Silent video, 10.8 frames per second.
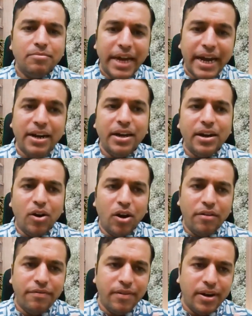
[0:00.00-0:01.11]
header
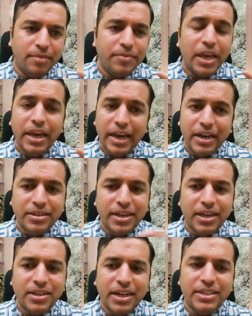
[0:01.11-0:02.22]
of
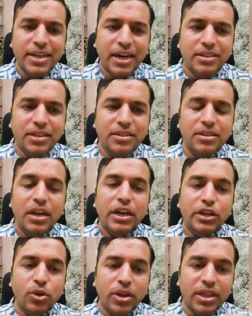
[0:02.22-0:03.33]
ecclesiastical charges
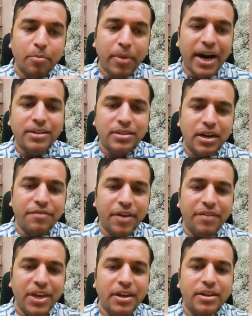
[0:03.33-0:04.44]
during the past 35
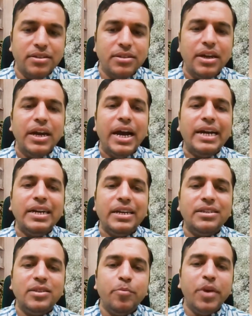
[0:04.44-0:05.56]
years. And it
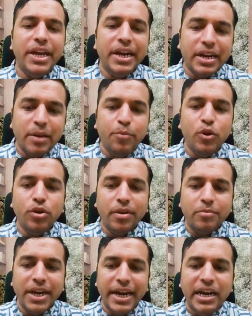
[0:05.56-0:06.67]
is simply a tribute from
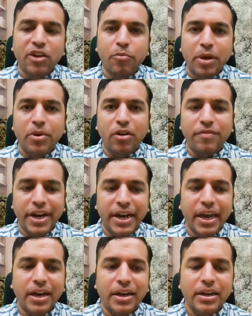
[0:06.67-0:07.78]
the native people of
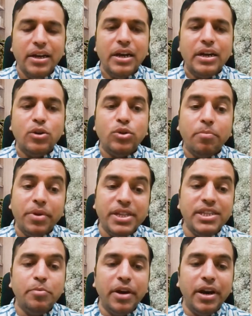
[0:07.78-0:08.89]
India to the
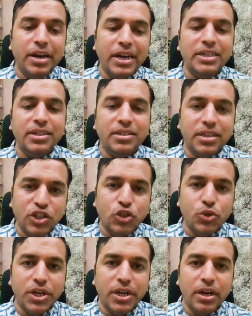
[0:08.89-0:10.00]
principal religious
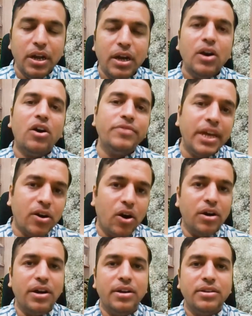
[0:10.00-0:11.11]
institution of their
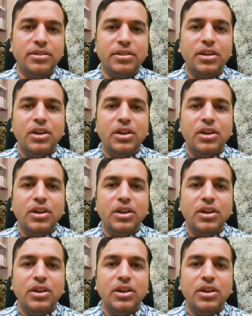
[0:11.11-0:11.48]
conquerors.